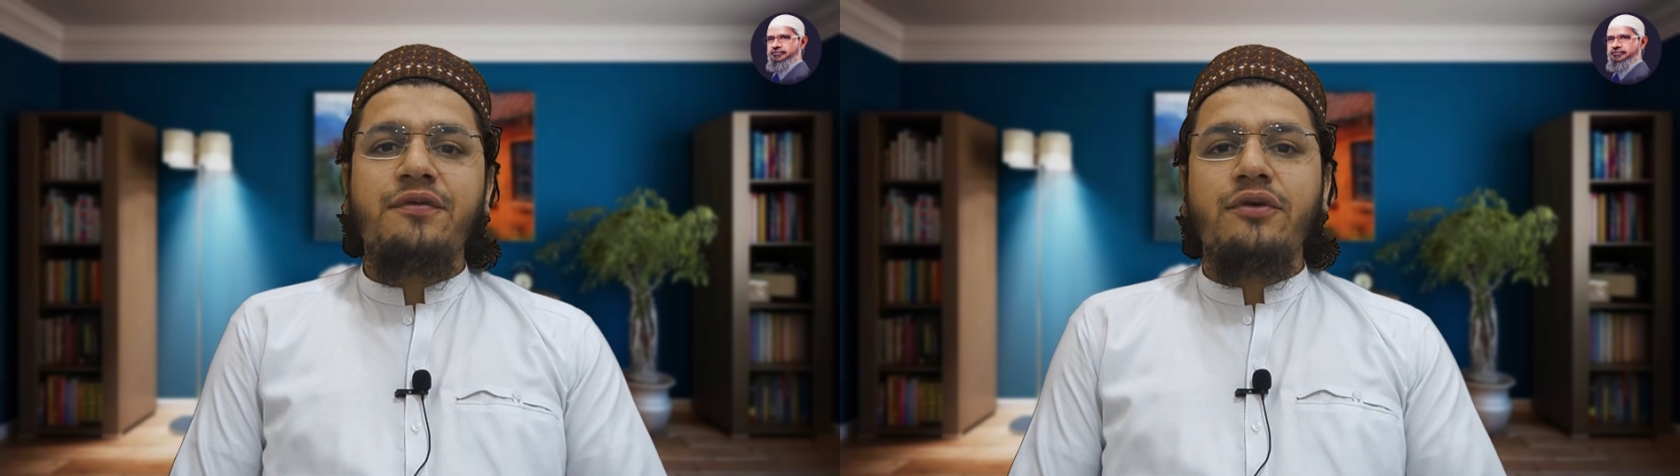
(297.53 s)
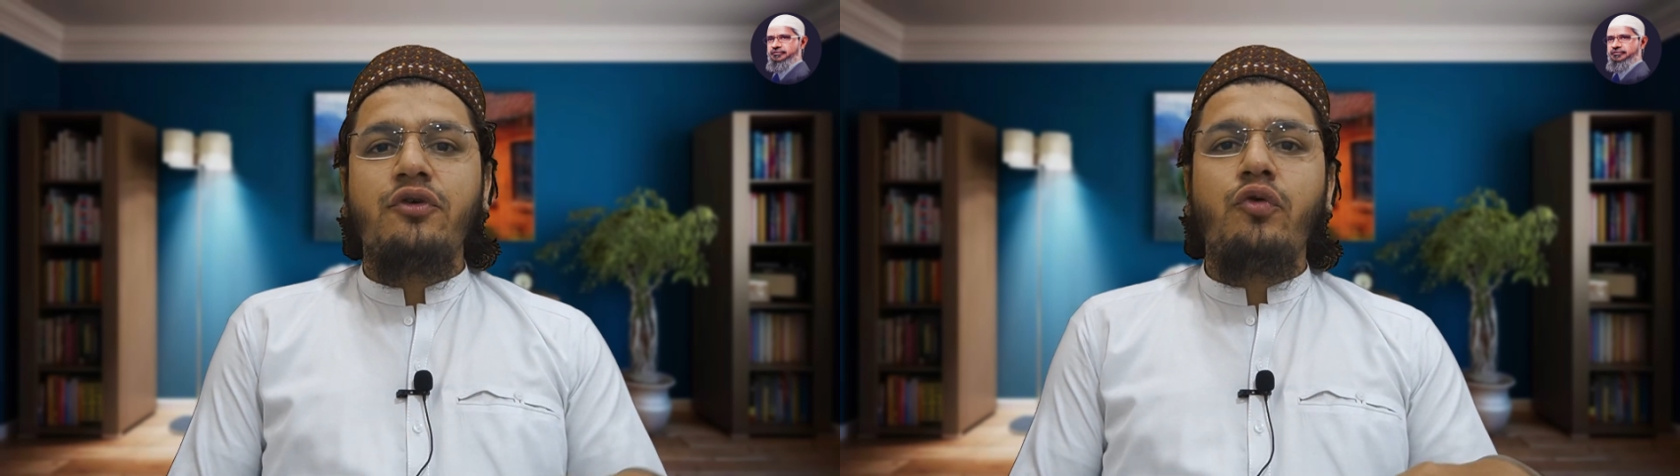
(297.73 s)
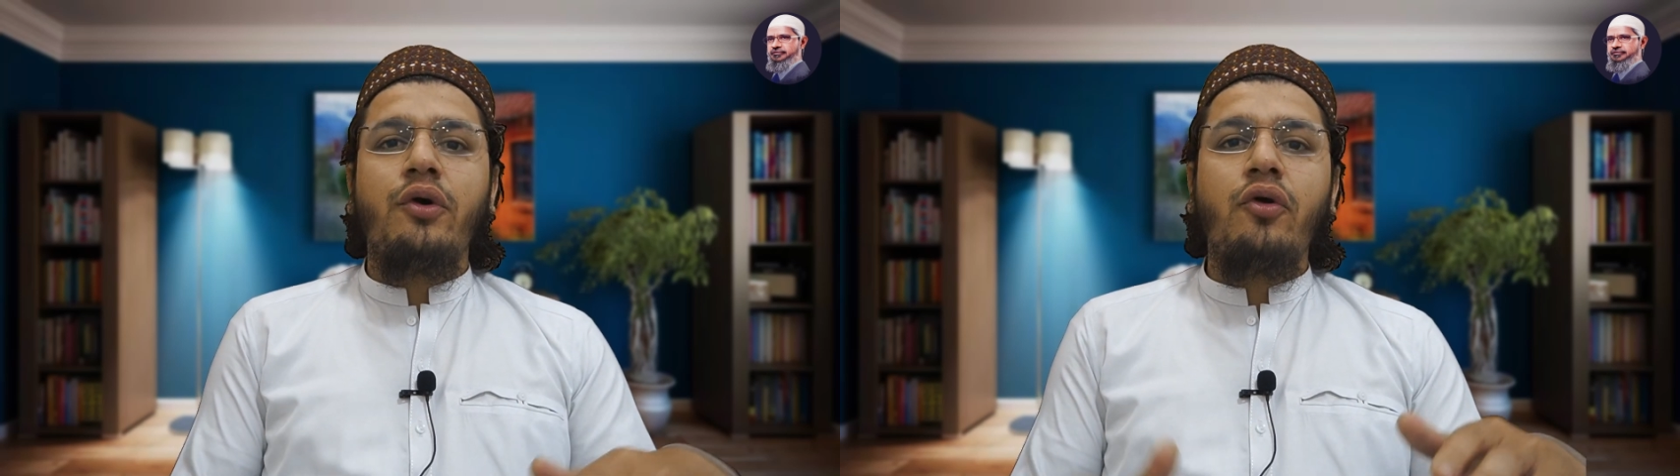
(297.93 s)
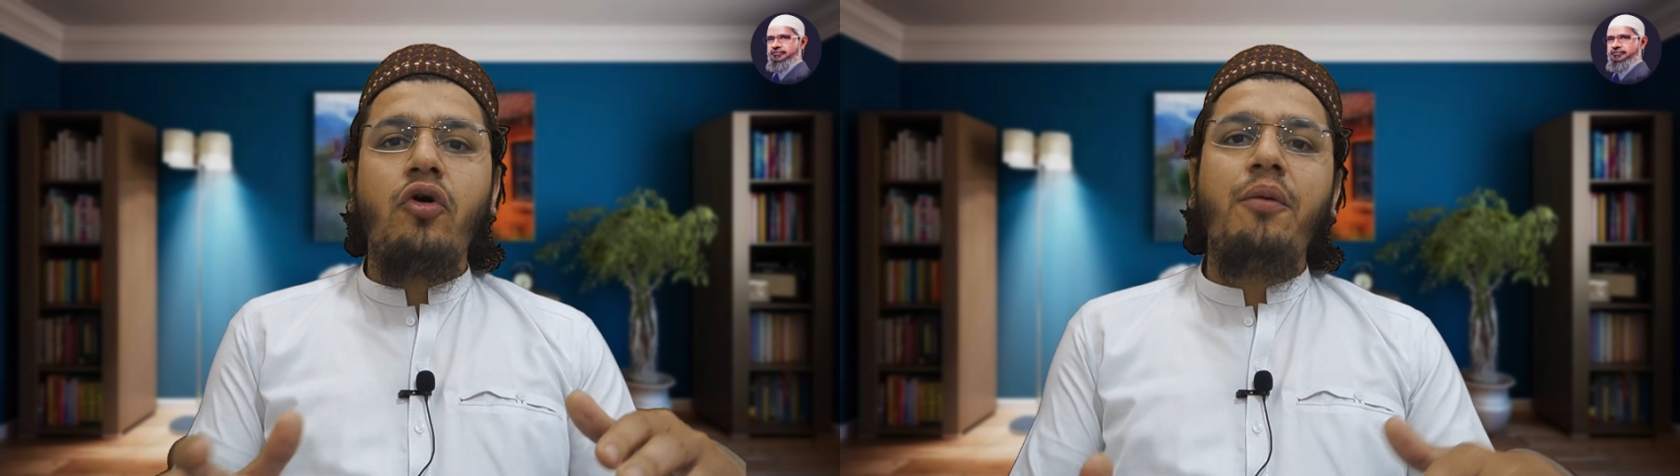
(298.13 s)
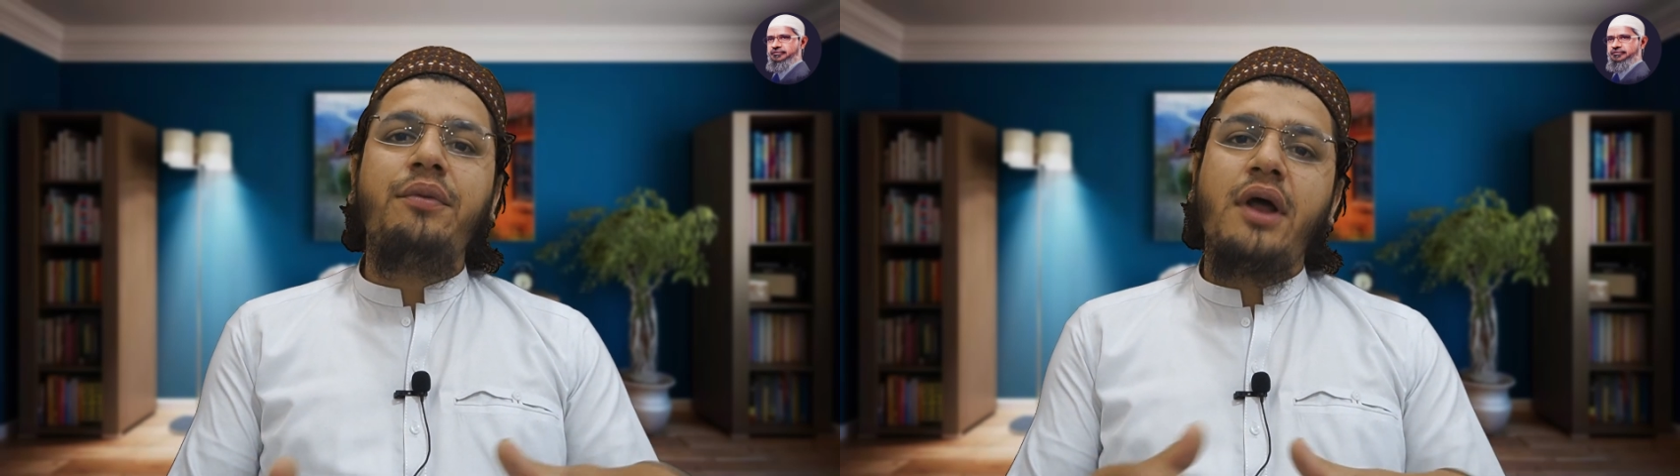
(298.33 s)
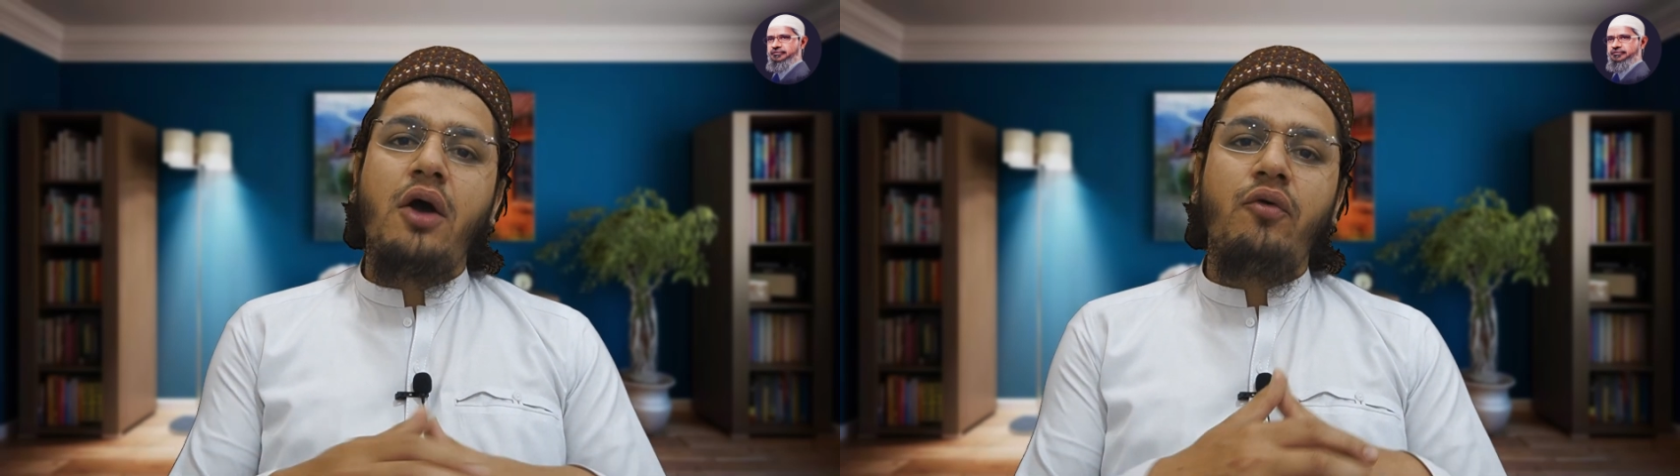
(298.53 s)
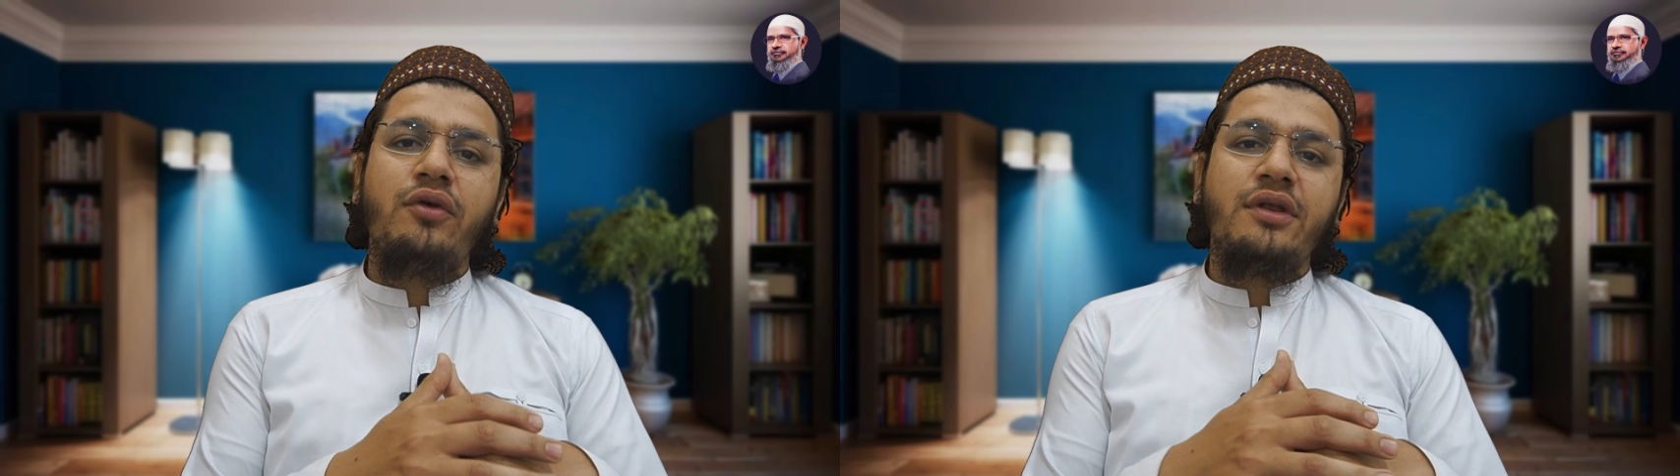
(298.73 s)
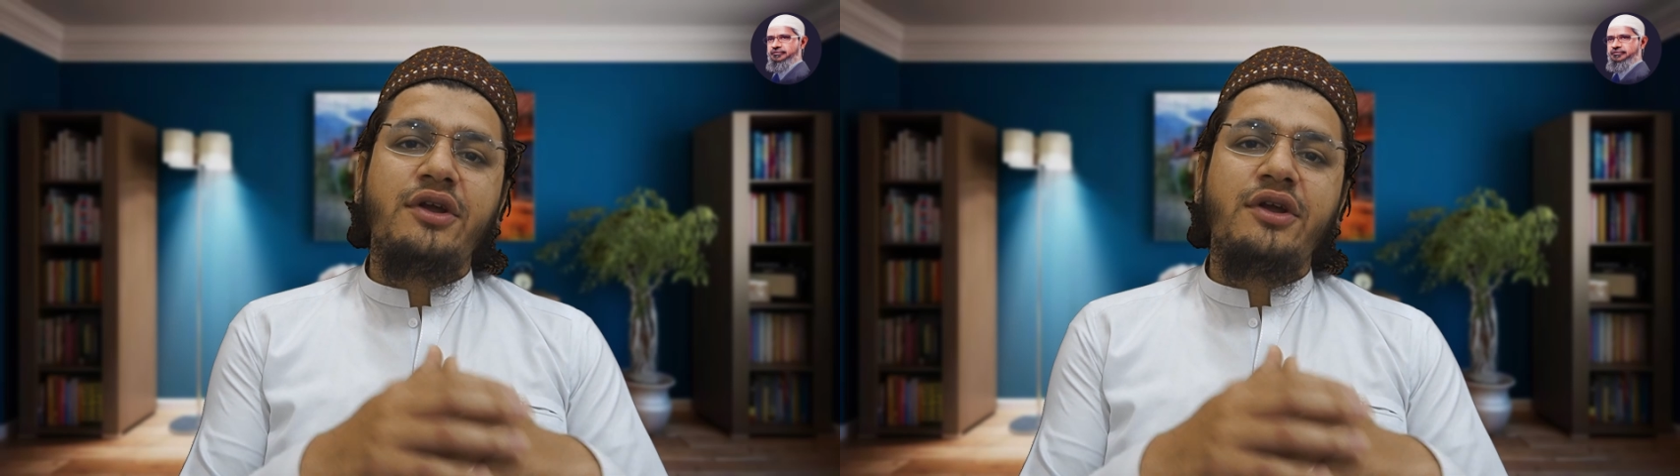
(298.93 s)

your hometown,